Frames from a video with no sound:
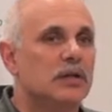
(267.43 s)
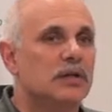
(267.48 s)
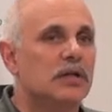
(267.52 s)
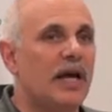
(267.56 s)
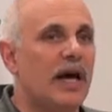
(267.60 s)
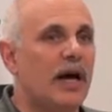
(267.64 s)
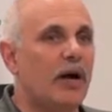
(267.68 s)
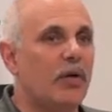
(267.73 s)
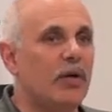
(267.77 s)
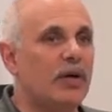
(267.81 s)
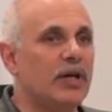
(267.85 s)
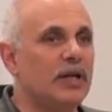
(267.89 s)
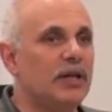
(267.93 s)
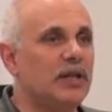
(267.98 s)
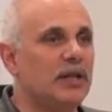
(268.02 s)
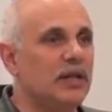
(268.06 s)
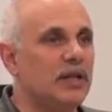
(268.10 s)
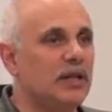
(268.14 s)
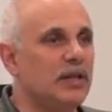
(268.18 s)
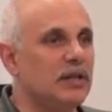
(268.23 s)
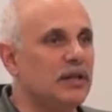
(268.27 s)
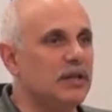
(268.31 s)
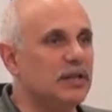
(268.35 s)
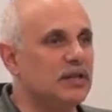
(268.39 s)
Now,
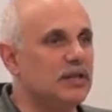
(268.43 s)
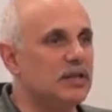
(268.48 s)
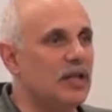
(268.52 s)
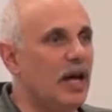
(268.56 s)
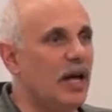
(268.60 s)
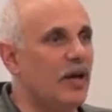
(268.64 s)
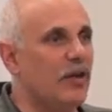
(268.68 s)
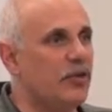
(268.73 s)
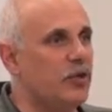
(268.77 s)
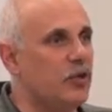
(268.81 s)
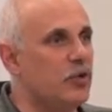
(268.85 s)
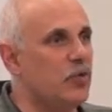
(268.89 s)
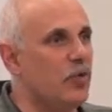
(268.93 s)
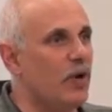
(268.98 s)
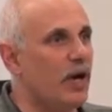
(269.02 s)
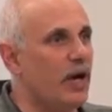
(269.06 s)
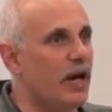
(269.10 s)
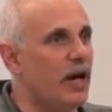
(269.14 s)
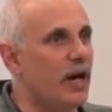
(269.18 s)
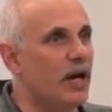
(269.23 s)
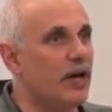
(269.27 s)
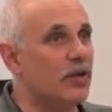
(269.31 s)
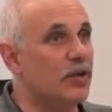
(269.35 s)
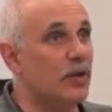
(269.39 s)
in the South, you
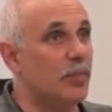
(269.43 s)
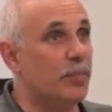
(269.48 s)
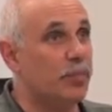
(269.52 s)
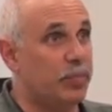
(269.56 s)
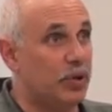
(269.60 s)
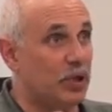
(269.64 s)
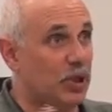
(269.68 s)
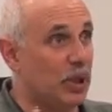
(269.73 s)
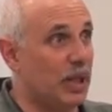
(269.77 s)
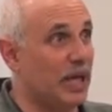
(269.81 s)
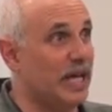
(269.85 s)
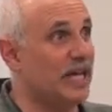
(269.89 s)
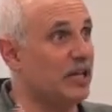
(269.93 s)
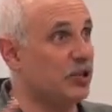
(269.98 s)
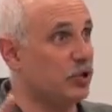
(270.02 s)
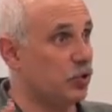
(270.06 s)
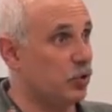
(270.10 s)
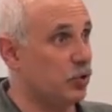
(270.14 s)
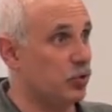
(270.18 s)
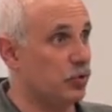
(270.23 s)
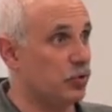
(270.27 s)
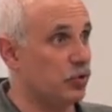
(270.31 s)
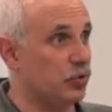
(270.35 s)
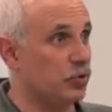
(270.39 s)
had the
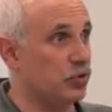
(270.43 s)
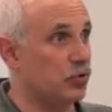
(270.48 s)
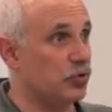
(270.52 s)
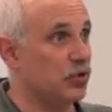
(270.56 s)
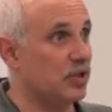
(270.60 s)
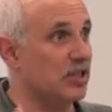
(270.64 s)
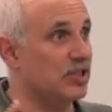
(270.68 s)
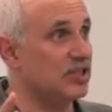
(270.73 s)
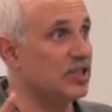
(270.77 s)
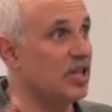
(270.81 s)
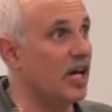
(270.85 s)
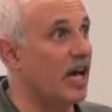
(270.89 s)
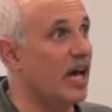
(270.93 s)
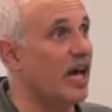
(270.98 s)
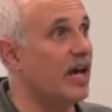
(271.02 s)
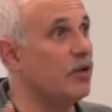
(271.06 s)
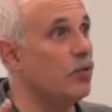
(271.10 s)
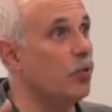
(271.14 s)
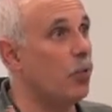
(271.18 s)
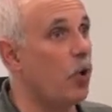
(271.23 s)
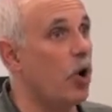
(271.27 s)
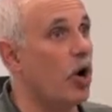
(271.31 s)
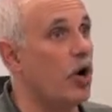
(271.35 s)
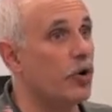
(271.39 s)
planters, the
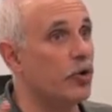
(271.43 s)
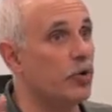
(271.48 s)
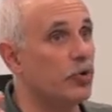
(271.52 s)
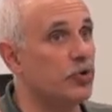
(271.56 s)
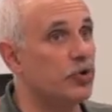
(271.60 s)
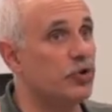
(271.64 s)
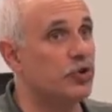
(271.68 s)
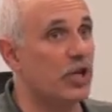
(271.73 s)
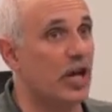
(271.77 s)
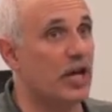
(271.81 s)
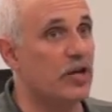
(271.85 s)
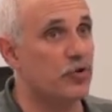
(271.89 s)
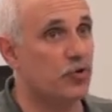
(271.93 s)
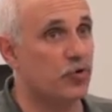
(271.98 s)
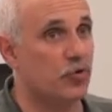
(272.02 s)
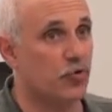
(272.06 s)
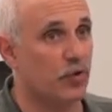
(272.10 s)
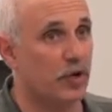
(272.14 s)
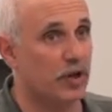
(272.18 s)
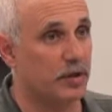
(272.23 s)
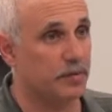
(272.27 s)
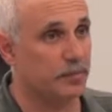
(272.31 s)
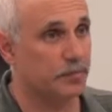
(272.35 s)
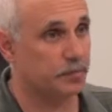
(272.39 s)
Tidewater
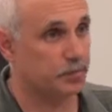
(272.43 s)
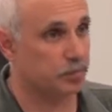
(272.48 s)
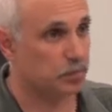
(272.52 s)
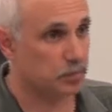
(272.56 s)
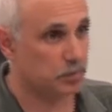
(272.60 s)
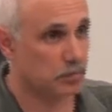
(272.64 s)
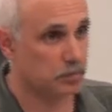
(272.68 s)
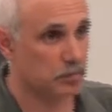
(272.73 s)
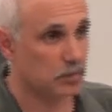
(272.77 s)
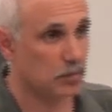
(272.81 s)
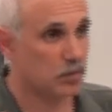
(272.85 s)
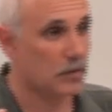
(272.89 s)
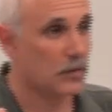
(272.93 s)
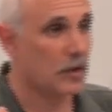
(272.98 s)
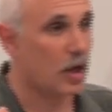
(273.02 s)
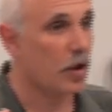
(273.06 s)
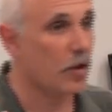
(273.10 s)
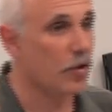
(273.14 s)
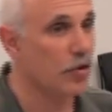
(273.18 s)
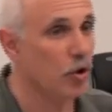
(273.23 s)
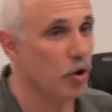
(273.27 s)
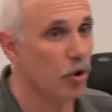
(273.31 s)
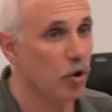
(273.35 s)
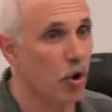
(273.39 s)
gentry,
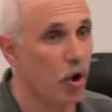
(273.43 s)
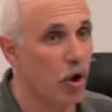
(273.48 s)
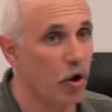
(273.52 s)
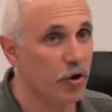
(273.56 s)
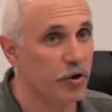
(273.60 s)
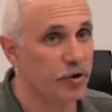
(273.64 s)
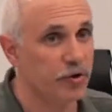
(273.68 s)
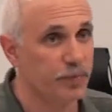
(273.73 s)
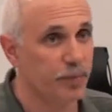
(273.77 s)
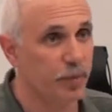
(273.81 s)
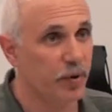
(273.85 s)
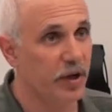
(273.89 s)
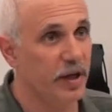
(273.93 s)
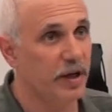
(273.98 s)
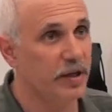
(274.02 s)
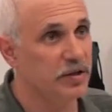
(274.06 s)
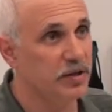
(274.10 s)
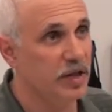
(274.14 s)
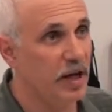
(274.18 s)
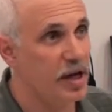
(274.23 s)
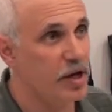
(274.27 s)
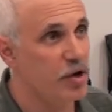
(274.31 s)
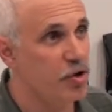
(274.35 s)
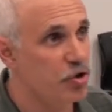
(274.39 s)
the large
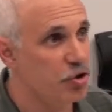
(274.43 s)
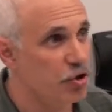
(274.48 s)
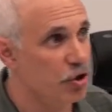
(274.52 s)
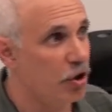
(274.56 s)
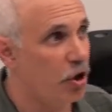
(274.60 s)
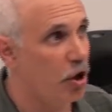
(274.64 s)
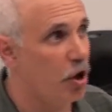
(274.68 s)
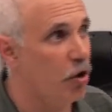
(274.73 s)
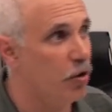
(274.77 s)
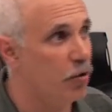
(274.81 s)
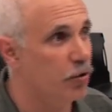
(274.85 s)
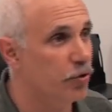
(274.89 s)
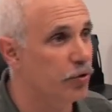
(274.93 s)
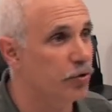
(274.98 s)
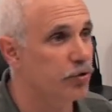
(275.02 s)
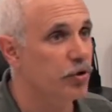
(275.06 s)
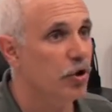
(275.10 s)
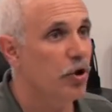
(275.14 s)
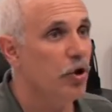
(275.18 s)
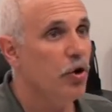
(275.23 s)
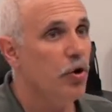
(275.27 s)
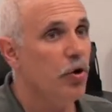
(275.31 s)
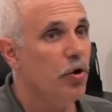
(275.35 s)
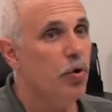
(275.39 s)
plantation
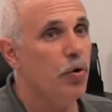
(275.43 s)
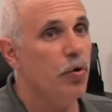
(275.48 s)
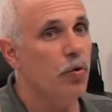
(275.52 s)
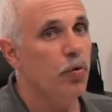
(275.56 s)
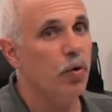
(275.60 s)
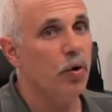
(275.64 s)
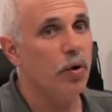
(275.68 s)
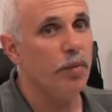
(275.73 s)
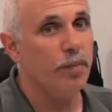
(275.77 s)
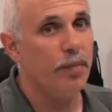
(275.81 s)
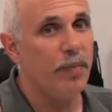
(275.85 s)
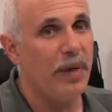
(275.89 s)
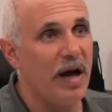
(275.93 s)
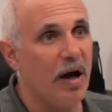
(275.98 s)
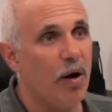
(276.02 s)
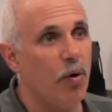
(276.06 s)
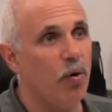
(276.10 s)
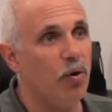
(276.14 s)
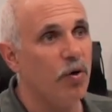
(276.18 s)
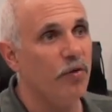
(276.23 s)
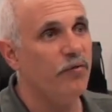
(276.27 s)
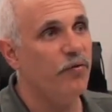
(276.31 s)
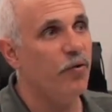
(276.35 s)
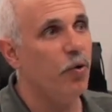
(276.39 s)
owners who were
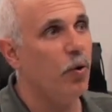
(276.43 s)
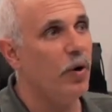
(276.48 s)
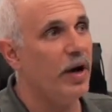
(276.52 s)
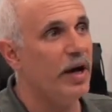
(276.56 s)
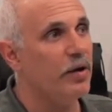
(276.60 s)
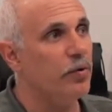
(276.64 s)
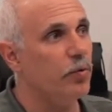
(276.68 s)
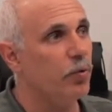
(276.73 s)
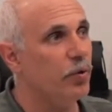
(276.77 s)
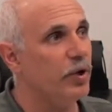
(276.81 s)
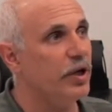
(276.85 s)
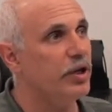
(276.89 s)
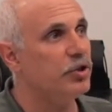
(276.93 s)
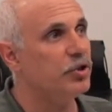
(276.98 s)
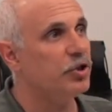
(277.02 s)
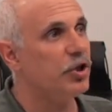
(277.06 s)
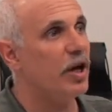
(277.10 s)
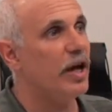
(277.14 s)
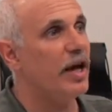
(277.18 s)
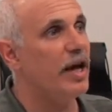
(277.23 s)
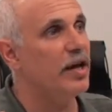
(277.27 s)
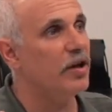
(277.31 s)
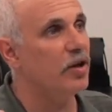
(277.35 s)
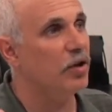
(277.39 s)
powerful and rich
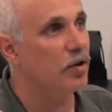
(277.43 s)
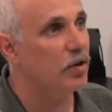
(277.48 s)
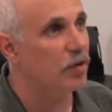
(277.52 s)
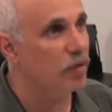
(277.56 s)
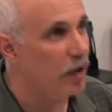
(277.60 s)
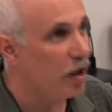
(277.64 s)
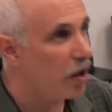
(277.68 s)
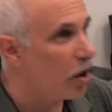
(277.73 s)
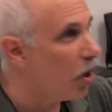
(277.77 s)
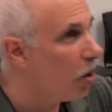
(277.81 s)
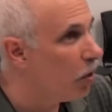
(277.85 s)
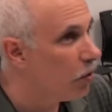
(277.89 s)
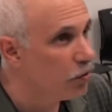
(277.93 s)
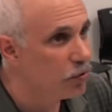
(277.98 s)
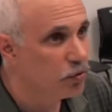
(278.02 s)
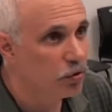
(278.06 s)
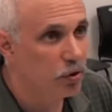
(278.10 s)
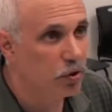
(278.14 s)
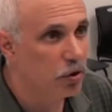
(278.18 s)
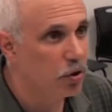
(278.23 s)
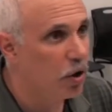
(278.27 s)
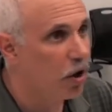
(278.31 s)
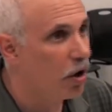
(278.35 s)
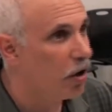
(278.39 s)
and
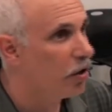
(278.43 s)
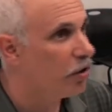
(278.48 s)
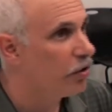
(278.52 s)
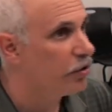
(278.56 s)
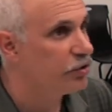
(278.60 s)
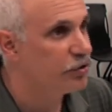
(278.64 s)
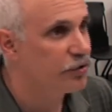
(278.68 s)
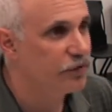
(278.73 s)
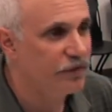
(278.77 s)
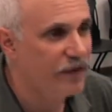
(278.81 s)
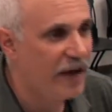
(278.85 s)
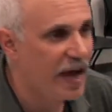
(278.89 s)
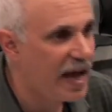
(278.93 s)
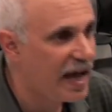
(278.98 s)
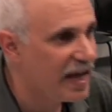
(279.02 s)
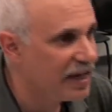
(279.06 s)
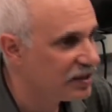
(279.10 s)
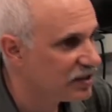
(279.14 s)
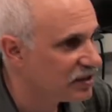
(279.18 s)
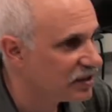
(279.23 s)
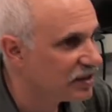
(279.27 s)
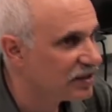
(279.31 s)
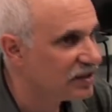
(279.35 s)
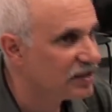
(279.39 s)
owned large,
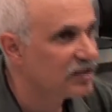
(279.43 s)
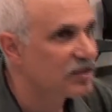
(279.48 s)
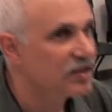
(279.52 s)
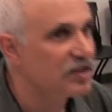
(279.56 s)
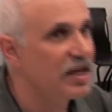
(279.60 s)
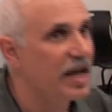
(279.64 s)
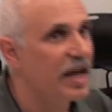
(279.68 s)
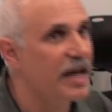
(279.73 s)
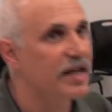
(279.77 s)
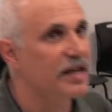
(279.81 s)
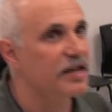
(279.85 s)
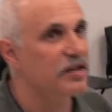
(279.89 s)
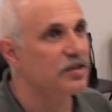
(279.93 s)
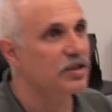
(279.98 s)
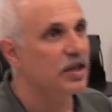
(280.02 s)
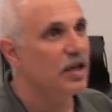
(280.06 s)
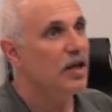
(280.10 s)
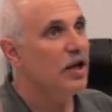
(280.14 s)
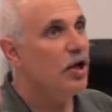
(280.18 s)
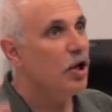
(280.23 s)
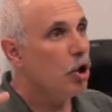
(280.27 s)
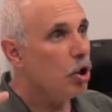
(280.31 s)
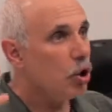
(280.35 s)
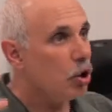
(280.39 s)
vast estates,
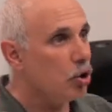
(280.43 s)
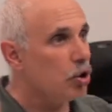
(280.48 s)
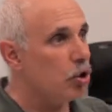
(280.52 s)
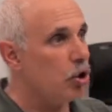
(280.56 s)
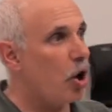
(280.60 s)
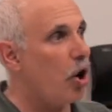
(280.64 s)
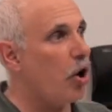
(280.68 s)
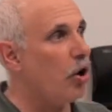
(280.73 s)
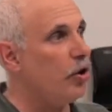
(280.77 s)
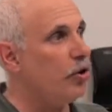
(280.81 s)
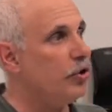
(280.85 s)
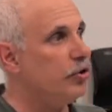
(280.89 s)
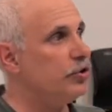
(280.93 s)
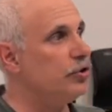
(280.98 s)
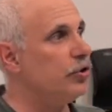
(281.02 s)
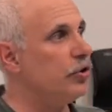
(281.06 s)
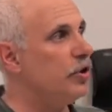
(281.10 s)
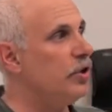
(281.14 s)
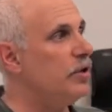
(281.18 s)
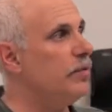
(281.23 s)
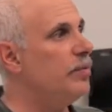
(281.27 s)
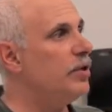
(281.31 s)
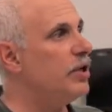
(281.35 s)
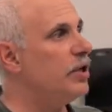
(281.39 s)

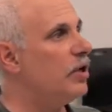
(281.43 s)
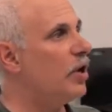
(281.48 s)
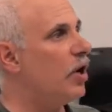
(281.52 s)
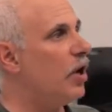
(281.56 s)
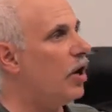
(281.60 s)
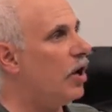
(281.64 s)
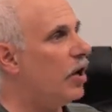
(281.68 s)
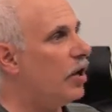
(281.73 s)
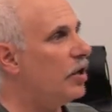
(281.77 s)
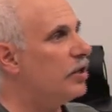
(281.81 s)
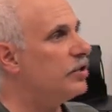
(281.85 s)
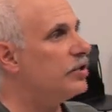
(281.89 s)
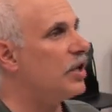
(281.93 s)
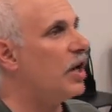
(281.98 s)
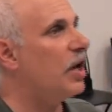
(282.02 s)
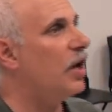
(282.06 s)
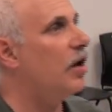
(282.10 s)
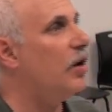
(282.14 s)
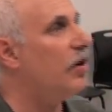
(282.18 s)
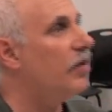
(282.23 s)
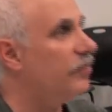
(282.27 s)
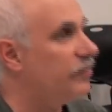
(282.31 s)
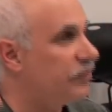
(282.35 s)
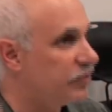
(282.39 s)
largely because
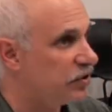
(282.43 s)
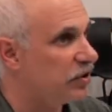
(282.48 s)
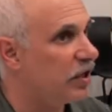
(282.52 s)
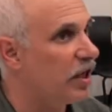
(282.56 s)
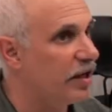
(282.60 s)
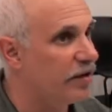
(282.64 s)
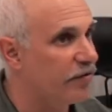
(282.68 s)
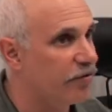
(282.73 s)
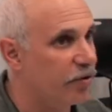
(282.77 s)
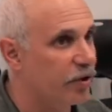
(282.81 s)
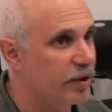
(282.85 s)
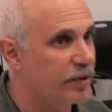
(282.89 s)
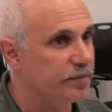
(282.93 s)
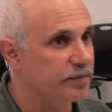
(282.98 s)
of slavery.